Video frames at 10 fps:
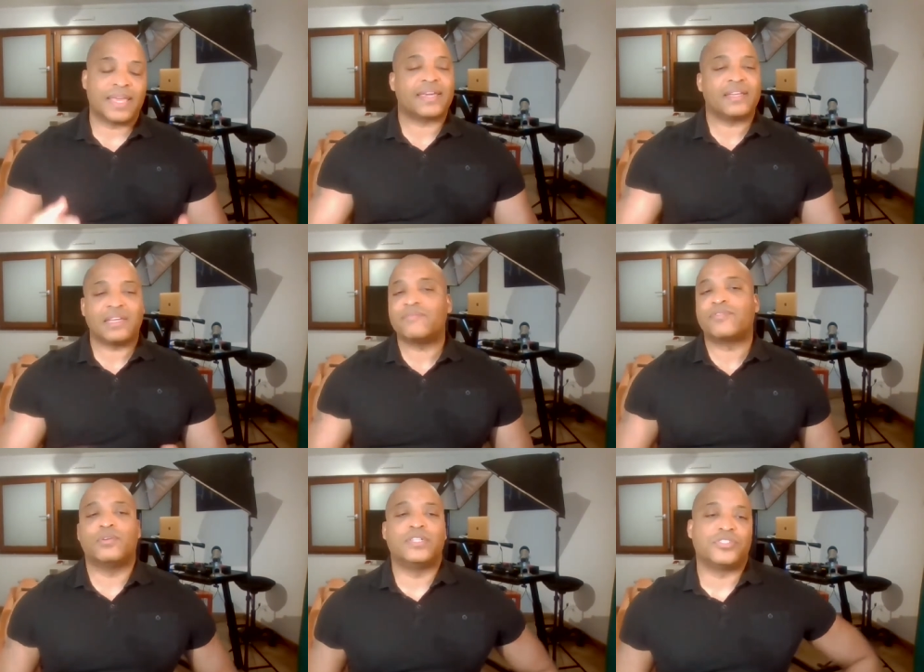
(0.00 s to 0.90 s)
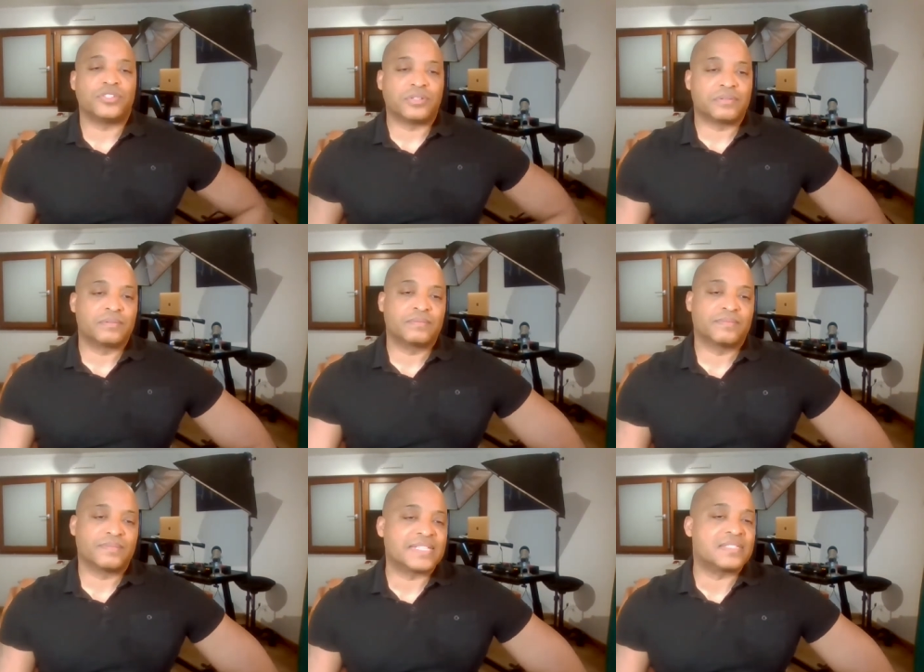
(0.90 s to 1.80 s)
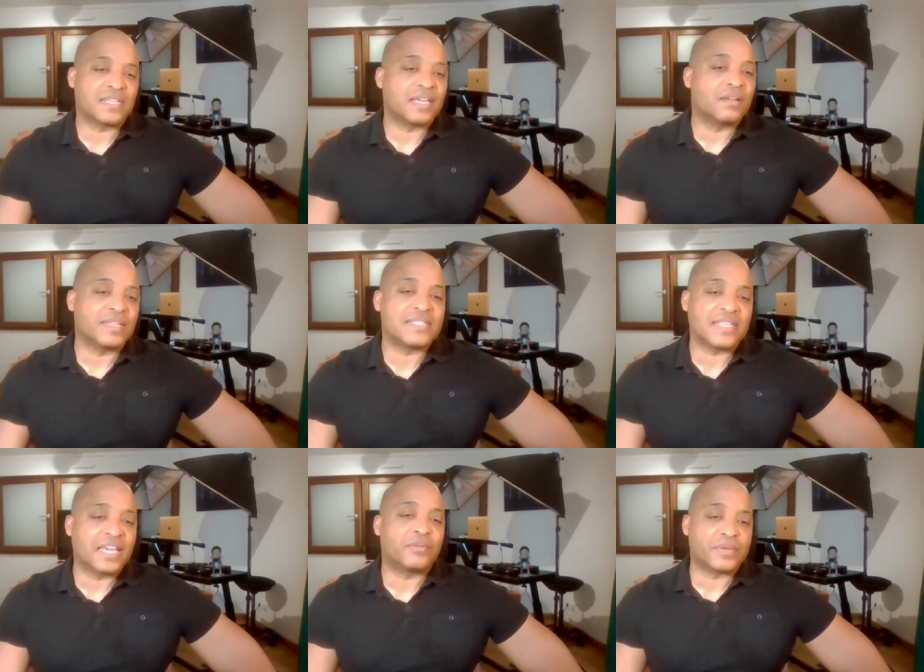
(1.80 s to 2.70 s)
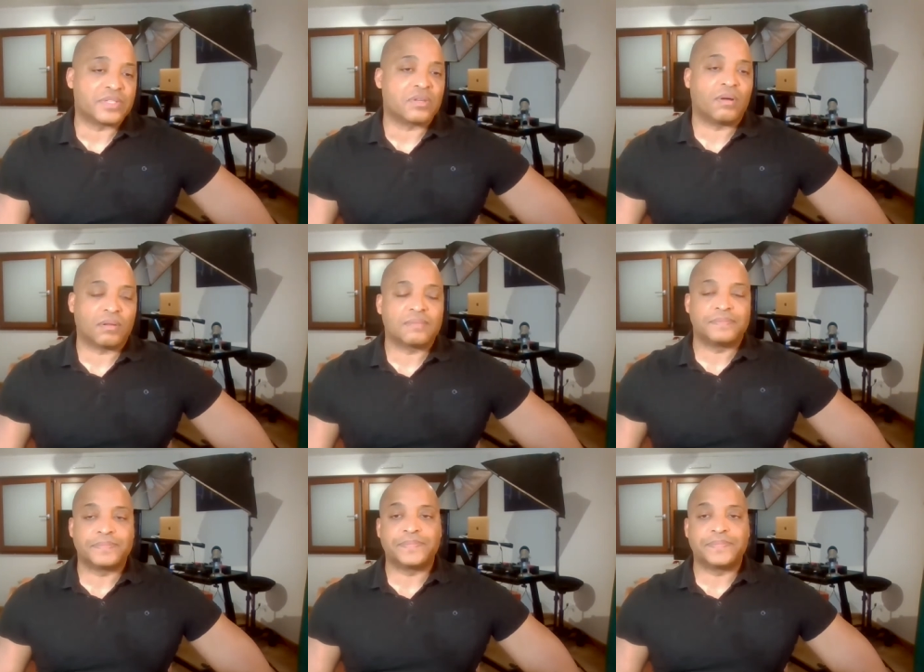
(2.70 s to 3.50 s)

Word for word: it can influence you. That's the sure, that's the end result.